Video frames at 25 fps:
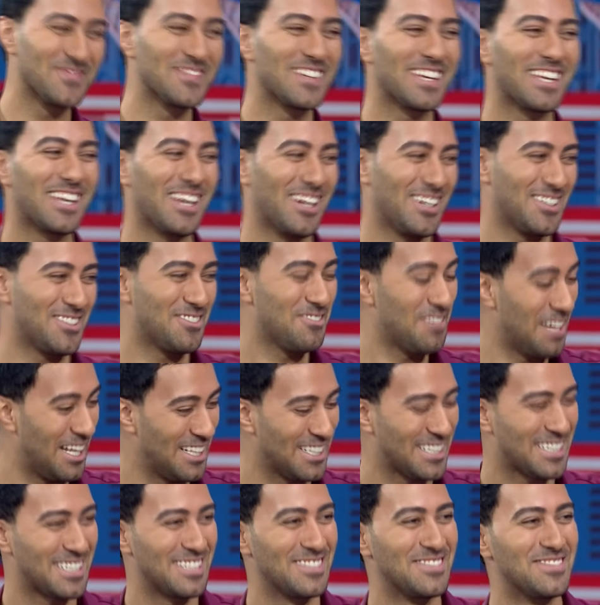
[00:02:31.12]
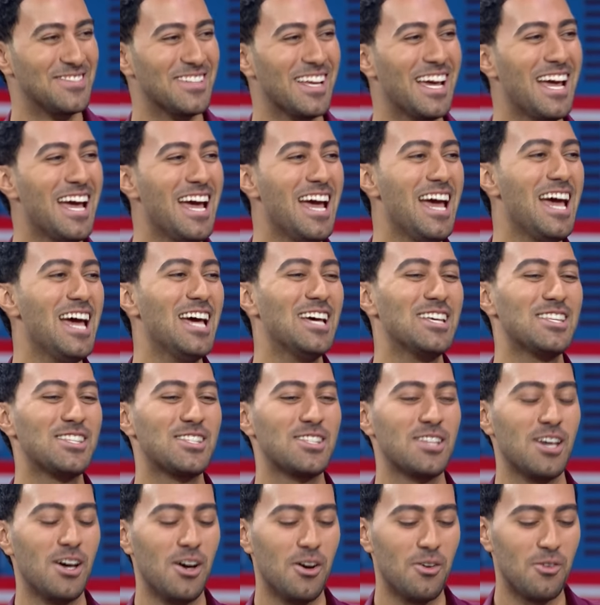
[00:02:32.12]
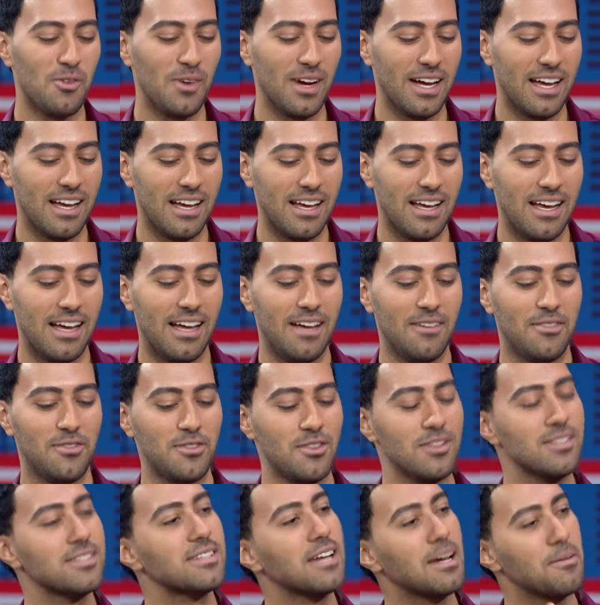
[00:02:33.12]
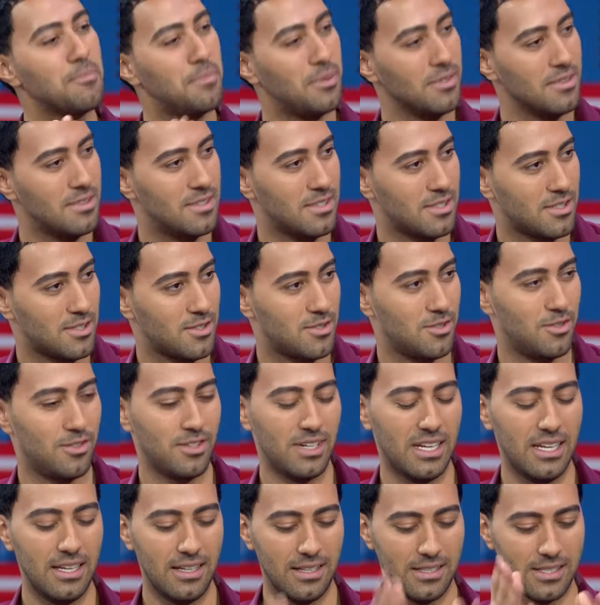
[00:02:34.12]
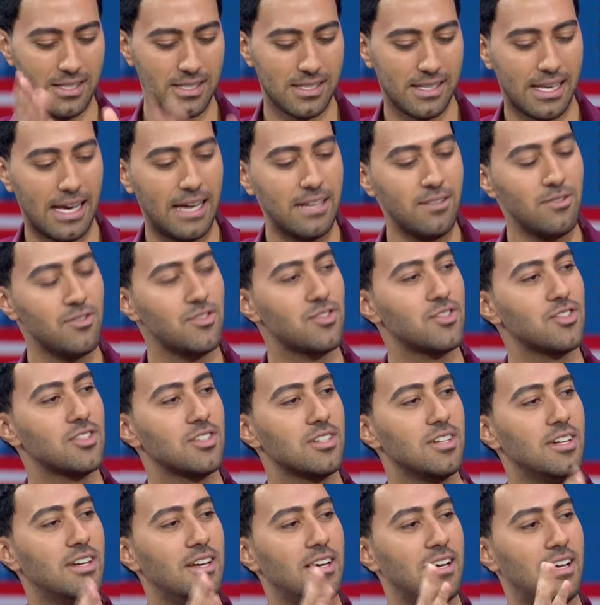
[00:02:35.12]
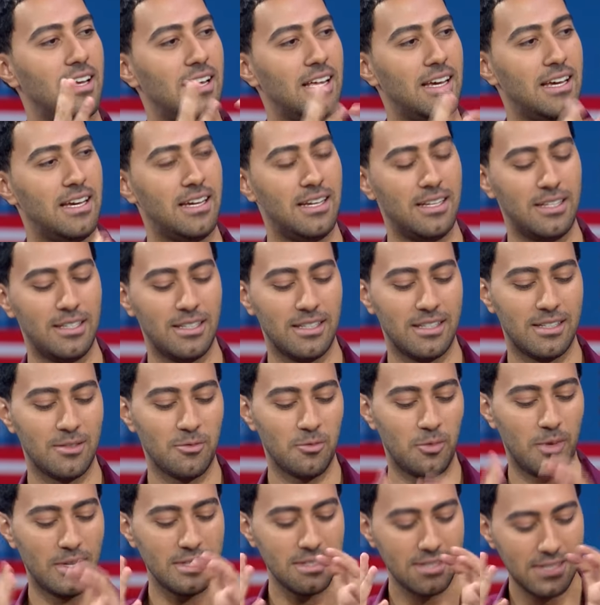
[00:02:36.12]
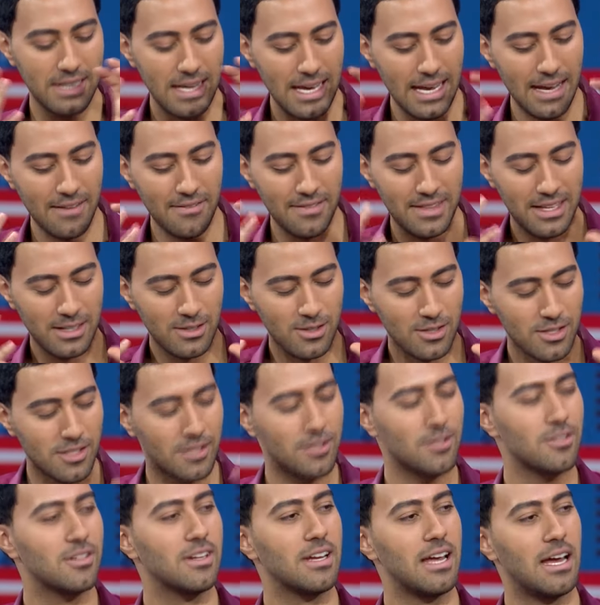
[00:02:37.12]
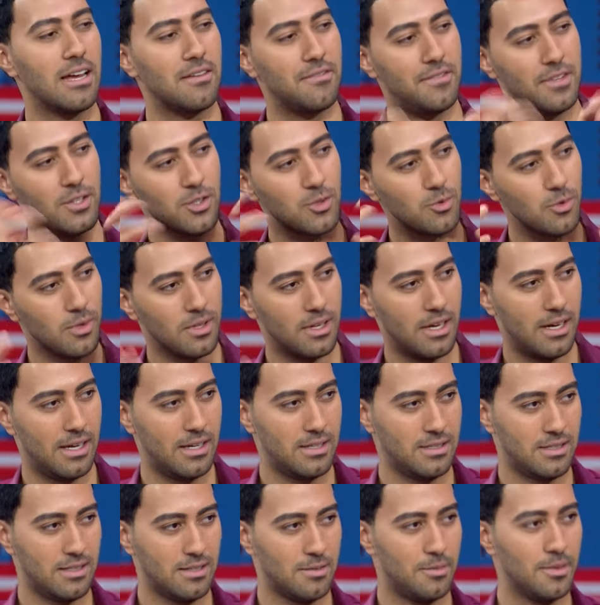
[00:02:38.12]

Good. Welcome. So first I put the story sketch. And once I have that story, I visualize it.